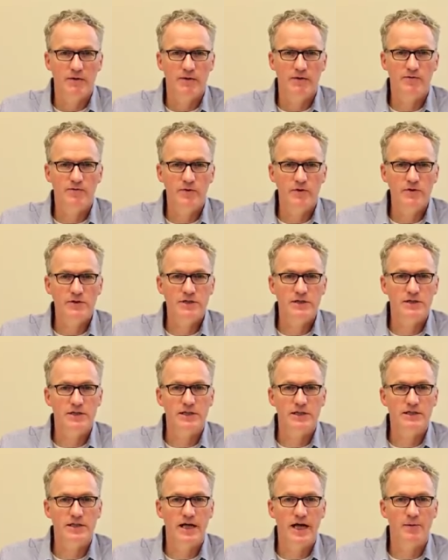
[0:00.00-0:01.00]
The first is an
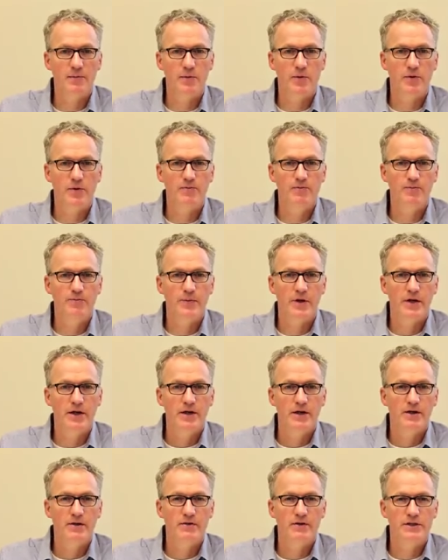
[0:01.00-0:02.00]
example.
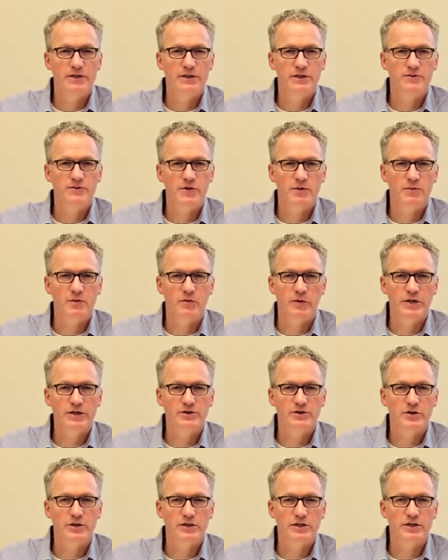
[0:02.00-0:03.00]
This is from a
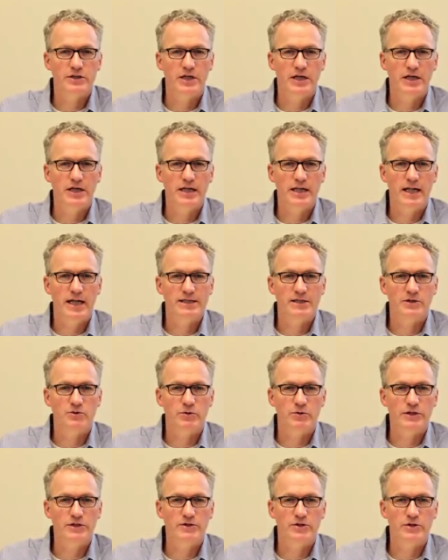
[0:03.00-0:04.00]
research study,
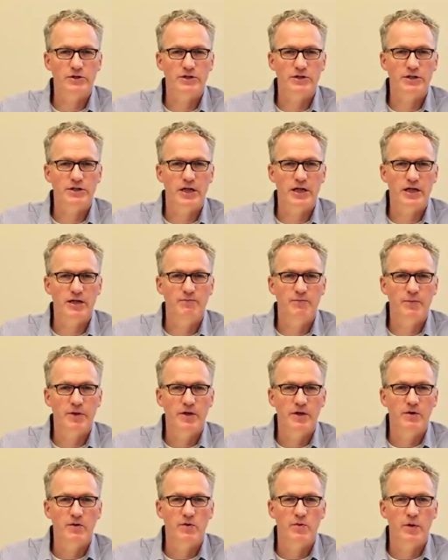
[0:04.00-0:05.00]
classic research study,
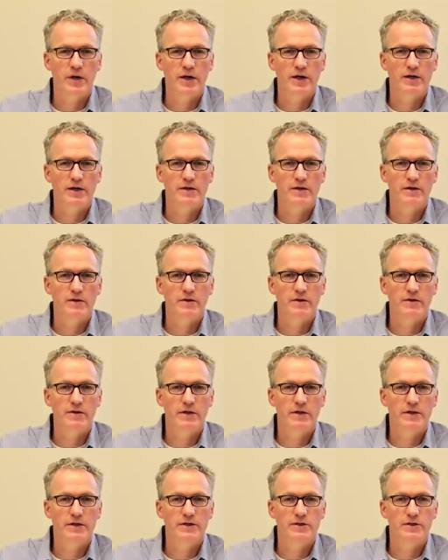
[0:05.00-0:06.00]
where
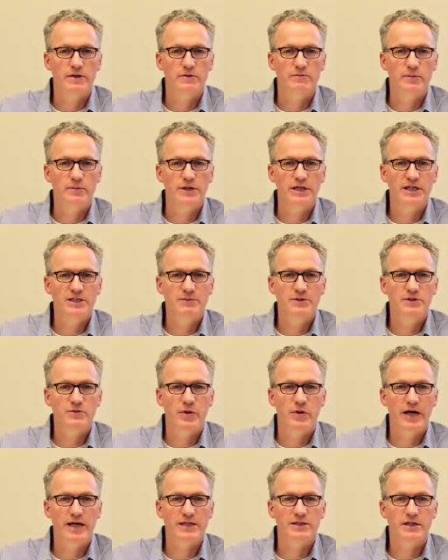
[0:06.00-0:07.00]
the participants
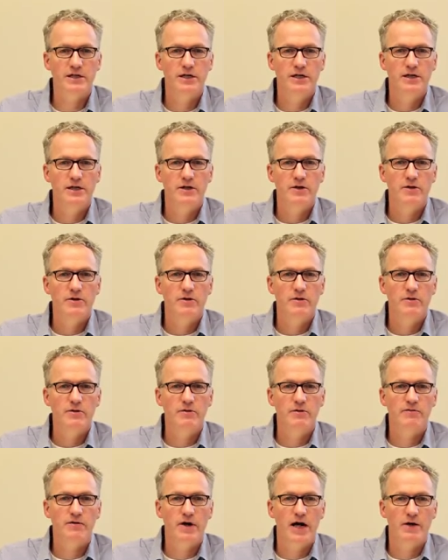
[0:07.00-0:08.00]
were asked
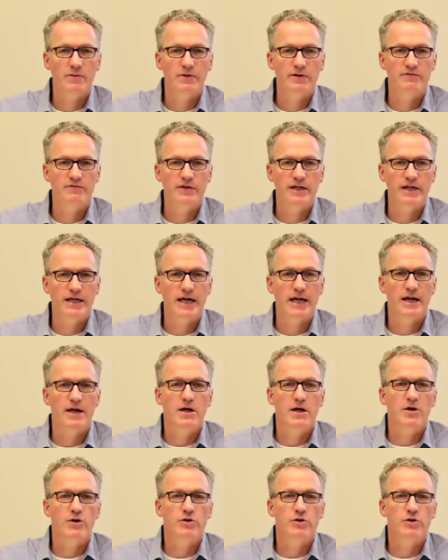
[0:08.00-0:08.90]
the following vignette.